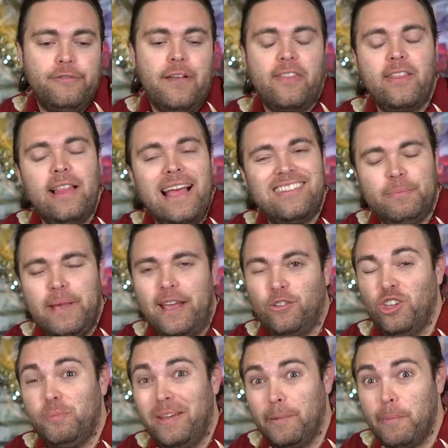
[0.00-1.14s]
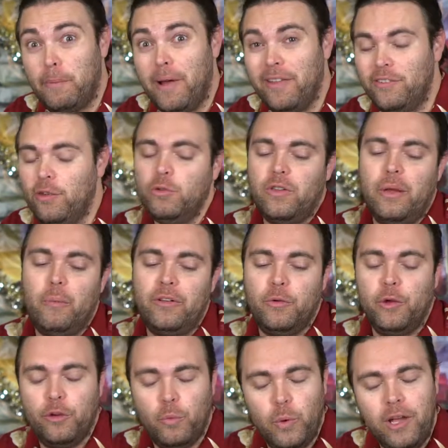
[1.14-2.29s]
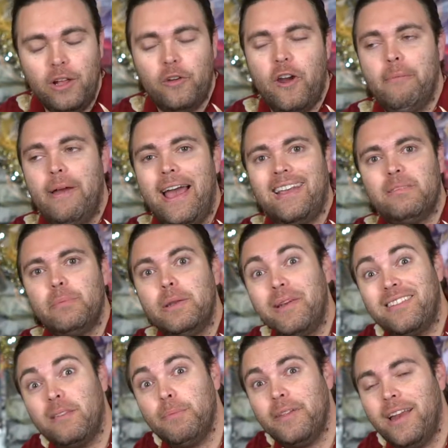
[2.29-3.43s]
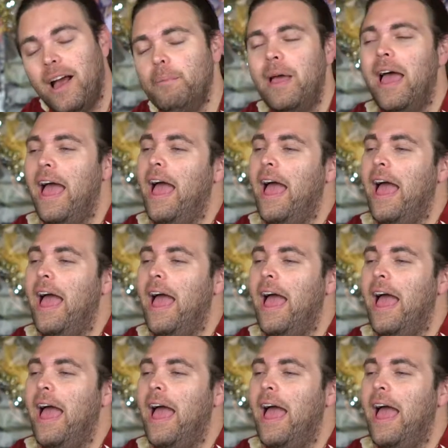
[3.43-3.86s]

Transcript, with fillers: In fact, the last time I actually picked up a puzzle was I went to a Goodwill. Grandma asked me to pick something up.